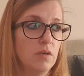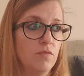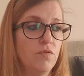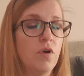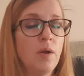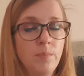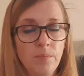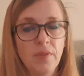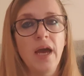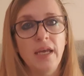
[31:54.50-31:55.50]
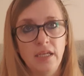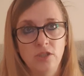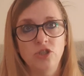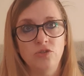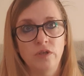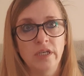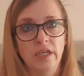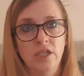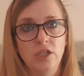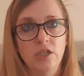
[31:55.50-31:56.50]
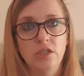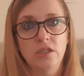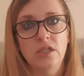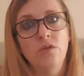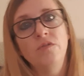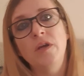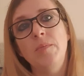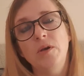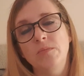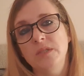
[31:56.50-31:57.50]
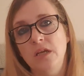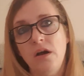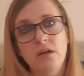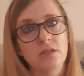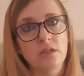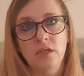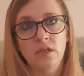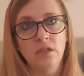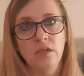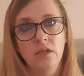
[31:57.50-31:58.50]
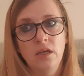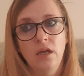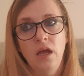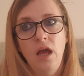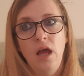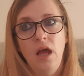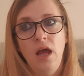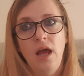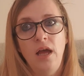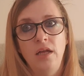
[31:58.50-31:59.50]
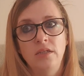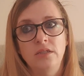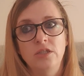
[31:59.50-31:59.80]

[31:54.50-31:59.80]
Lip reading: from that injury, Sylvia becomes incontinent and